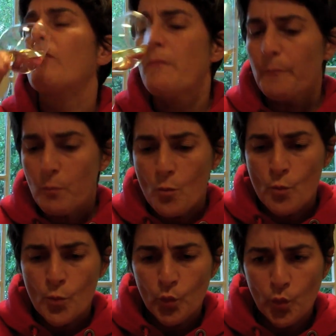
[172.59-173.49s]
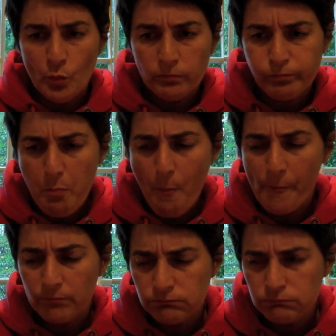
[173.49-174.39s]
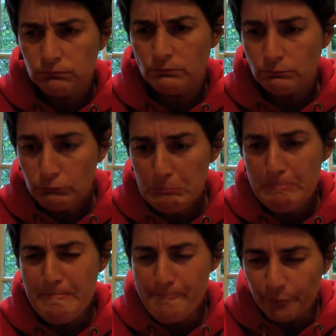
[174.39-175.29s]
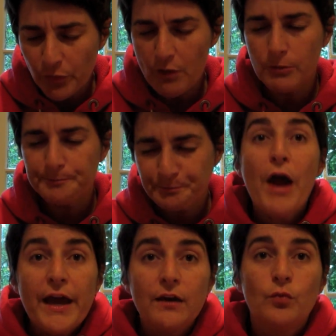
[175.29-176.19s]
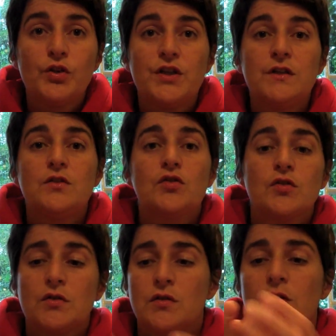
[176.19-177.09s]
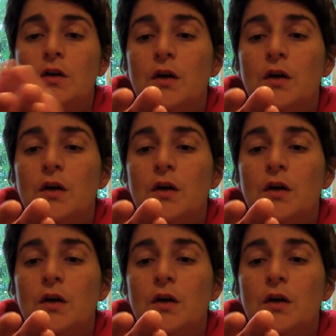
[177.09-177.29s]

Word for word: But in a way, it's a bit like, you know, if you buy a loaf of bread, which is just